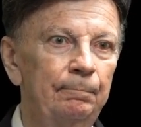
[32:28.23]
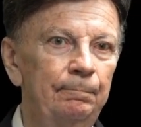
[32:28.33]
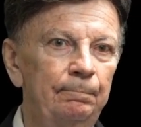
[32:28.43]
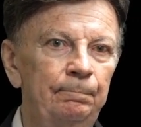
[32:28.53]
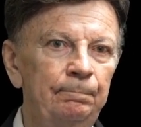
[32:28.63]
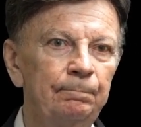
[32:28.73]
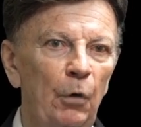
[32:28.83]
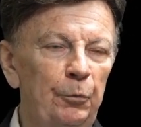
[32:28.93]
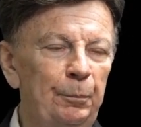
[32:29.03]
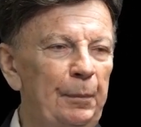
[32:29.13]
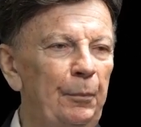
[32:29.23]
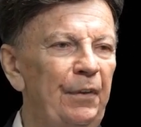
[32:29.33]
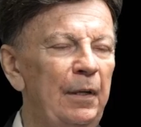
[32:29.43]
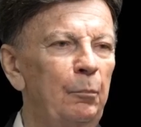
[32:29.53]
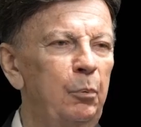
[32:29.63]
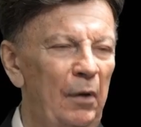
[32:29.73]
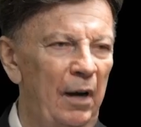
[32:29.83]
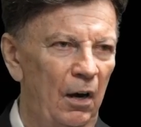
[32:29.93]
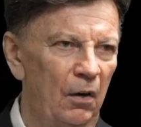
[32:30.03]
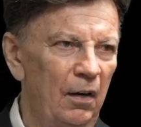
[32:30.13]
Most people think
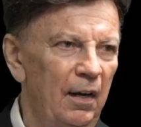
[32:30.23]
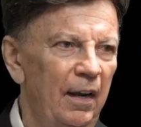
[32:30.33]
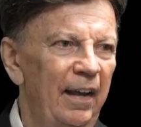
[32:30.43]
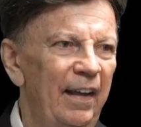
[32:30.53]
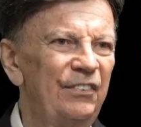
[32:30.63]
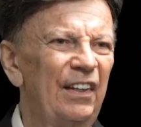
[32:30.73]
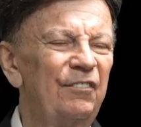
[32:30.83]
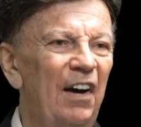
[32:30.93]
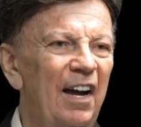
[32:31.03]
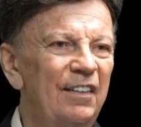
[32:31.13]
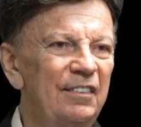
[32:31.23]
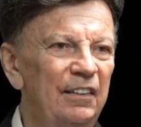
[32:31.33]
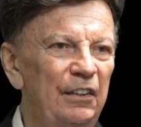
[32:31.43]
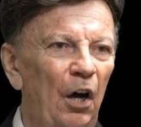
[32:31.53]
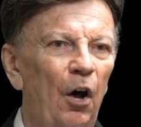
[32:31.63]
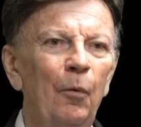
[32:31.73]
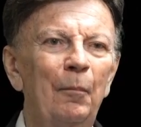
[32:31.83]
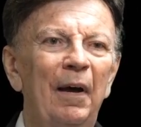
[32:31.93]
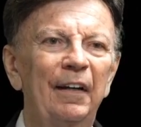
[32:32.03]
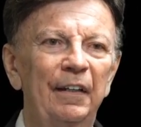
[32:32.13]
prayer is advising the
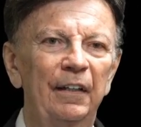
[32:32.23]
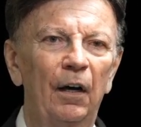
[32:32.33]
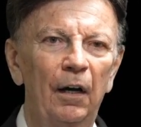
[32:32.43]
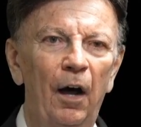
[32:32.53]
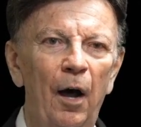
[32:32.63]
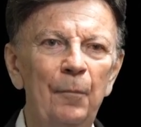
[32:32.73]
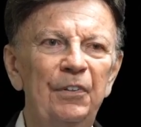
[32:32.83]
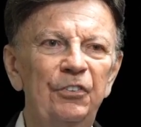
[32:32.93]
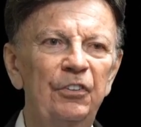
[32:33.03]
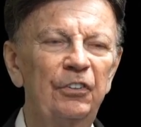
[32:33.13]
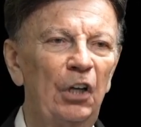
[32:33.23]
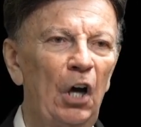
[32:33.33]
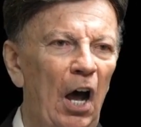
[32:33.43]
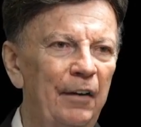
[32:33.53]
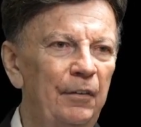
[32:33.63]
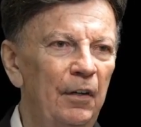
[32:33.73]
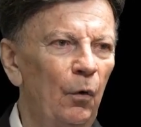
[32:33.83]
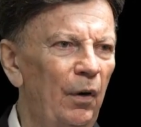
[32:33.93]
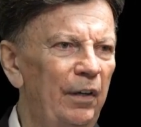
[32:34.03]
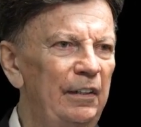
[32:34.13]
Almighty, omniscient God
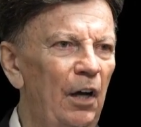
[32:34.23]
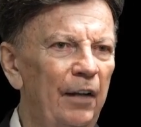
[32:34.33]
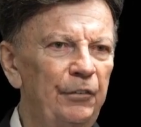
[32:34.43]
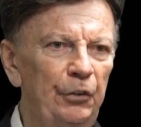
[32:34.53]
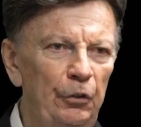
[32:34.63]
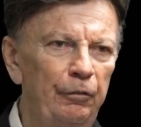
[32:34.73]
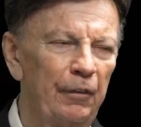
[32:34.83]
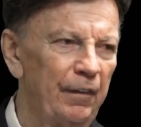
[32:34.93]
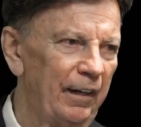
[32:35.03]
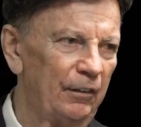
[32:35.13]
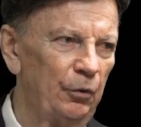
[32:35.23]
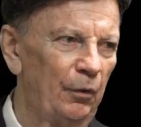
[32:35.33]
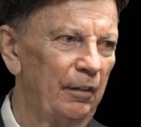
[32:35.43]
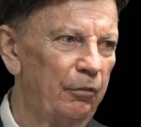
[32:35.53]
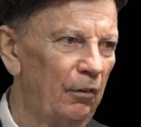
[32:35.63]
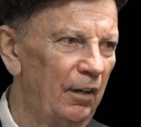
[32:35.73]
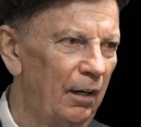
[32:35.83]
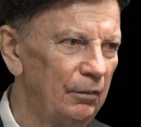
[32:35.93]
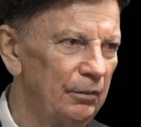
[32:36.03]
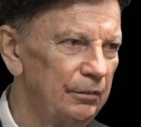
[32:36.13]
what he ought to do for the next 24
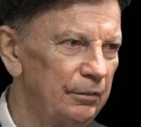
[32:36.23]
hours.